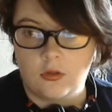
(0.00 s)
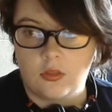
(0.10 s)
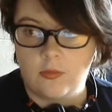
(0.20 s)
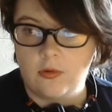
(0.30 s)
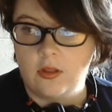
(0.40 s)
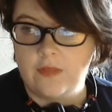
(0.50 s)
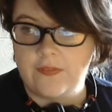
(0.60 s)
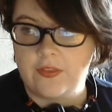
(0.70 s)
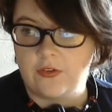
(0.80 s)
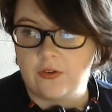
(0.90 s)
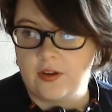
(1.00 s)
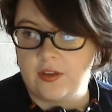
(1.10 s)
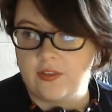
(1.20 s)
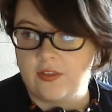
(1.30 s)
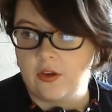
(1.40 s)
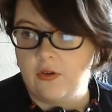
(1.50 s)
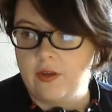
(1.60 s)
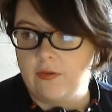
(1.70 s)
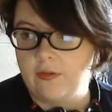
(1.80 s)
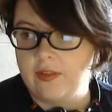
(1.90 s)
The moral of the story is that going
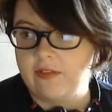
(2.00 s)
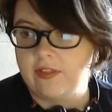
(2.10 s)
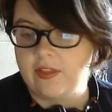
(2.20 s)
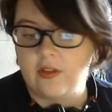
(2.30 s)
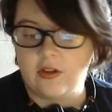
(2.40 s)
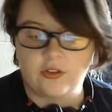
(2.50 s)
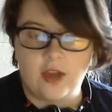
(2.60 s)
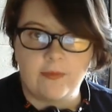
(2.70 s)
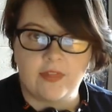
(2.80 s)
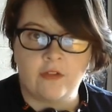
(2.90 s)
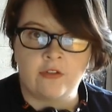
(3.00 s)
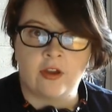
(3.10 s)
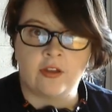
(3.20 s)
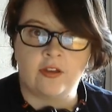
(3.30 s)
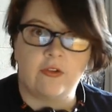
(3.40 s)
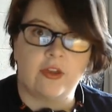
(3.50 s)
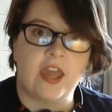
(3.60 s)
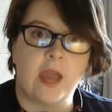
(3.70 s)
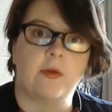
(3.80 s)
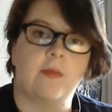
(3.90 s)
a really, really long time without talking to a
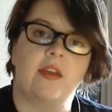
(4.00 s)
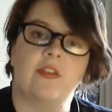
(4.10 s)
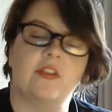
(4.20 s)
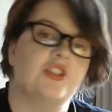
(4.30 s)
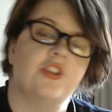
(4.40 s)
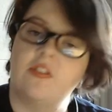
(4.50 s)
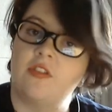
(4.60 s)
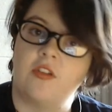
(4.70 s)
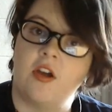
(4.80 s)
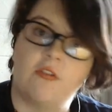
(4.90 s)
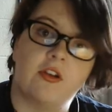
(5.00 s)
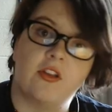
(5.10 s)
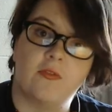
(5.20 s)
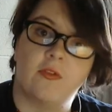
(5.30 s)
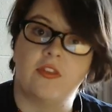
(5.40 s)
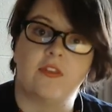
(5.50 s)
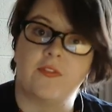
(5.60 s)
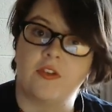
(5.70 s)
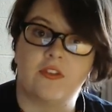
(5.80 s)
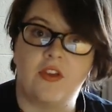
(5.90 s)
camera makes it just as awkward as it was the
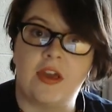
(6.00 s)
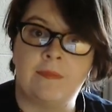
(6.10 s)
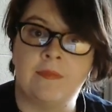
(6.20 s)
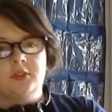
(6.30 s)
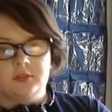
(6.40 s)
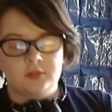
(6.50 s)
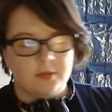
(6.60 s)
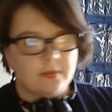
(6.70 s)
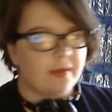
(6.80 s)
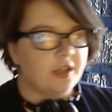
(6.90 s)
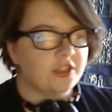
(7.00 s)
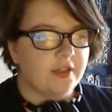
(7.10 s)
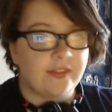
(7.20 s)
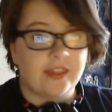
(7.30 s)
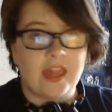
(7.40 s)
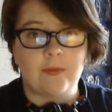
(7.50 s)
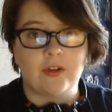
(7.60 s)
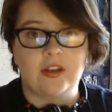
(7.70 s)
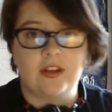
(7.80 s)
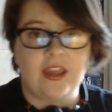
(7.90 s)
first time. Maybe I should give the camera
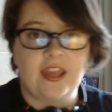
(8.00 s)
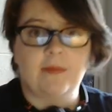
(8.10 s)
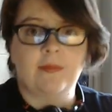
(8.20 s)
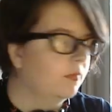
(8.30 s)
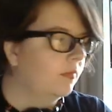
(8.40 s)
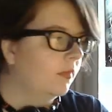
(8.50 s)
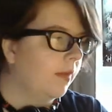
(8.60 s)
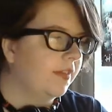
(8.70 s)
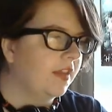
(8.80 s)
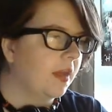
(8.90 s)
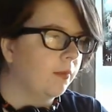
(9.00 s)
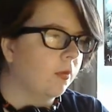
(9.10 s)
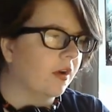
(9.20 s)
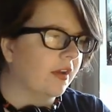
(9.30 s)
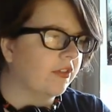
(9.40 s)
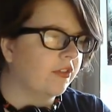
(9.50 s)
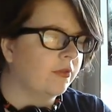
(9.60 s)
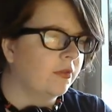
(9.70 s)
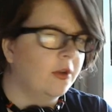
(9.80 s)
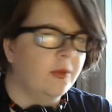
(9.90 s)
a name. I'm thinking Boris.
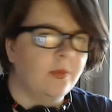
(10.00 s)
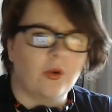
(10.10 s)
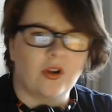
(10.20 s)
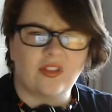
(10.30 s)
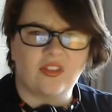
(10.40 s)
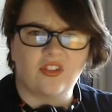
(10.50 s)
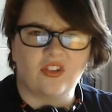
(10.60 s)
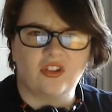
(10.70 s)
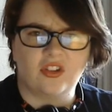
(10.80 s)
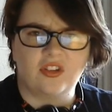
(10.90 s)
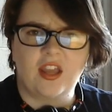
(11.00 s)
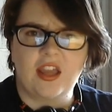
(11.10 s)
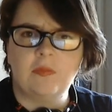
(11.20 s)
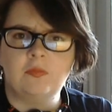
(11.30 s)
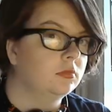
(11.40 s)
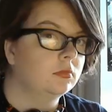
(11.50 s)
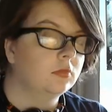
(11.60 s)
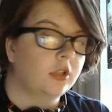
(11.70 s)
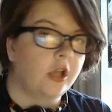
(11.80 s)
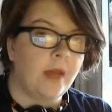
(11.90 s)
Boris is a good name.
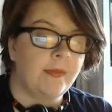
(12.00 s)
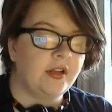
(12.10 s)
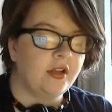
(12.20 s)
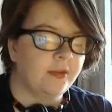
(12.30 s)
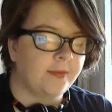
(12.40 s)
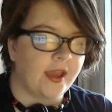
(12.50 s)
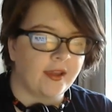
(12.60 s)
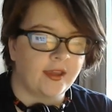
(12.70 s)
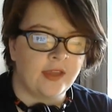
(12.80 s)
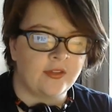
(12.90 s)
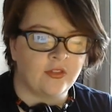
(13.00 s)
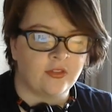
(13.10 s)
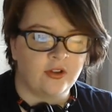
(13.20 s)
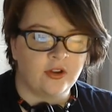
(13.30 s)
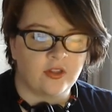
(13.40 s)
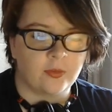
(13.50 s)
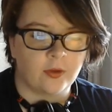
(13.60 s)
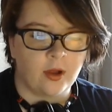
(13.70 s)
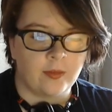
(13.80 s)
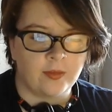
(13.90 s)
I'm addicted to pancakes, it's a serious
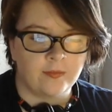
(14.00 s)
problem.